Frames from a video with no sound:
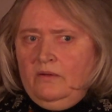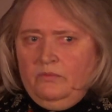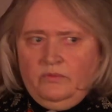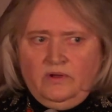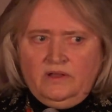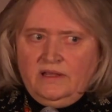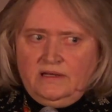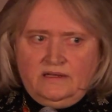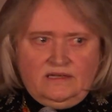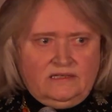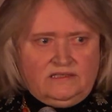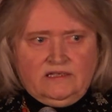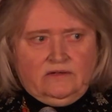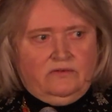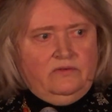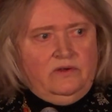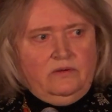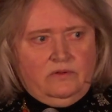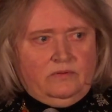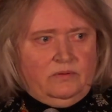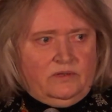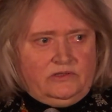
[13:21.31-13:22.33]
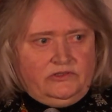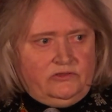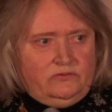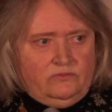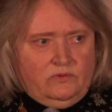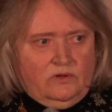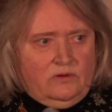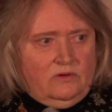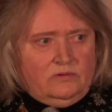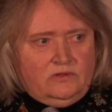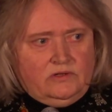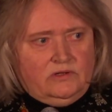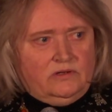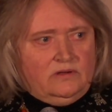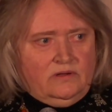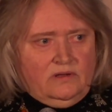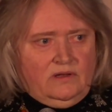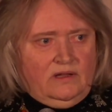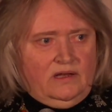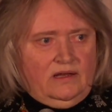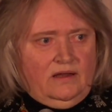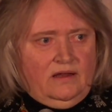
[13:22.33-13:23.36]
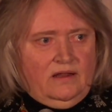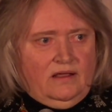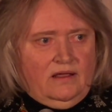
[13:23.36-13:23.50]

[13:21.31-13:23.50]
really disagree with what you wrote. And